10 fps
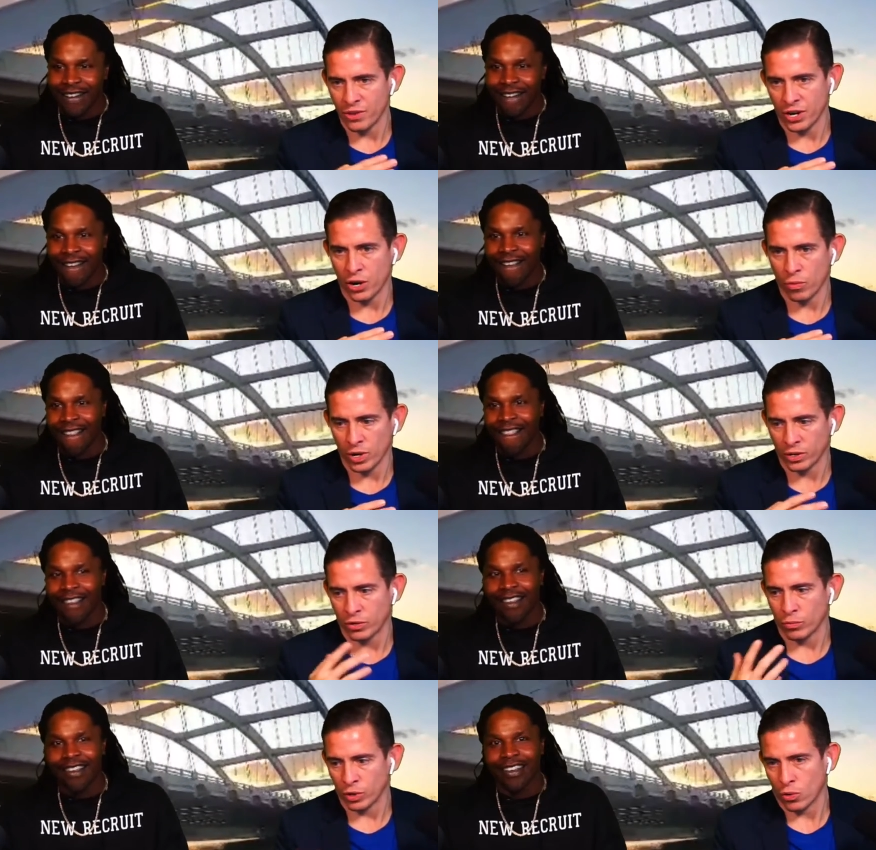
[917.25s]
Speaker 1: and the
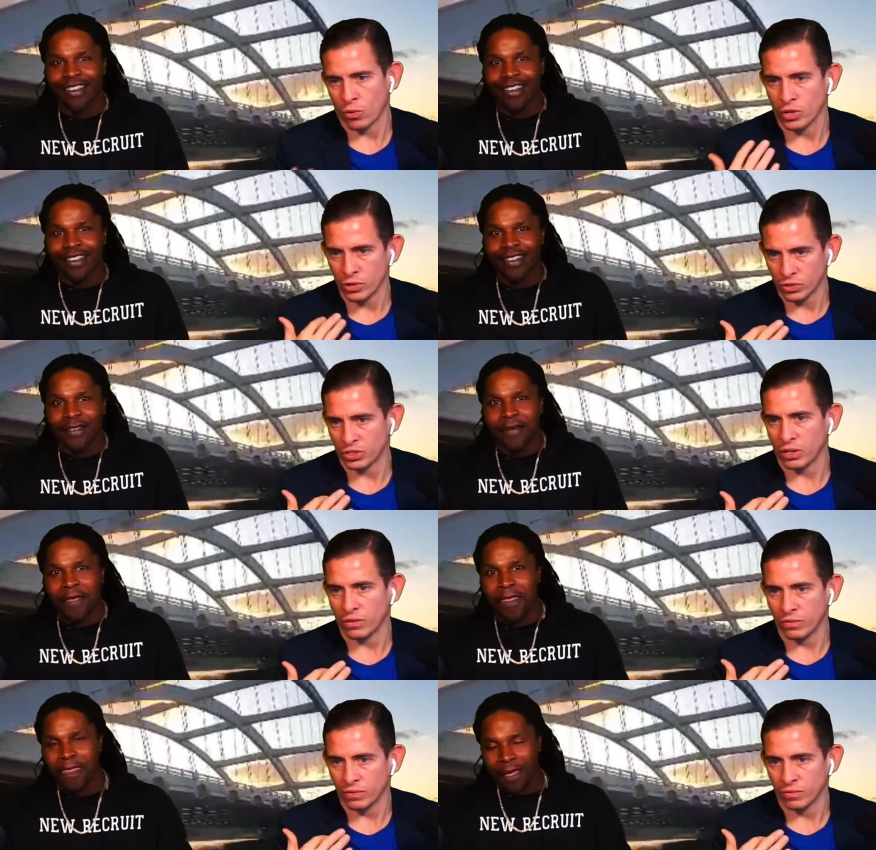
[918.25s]
narrator recording yourself,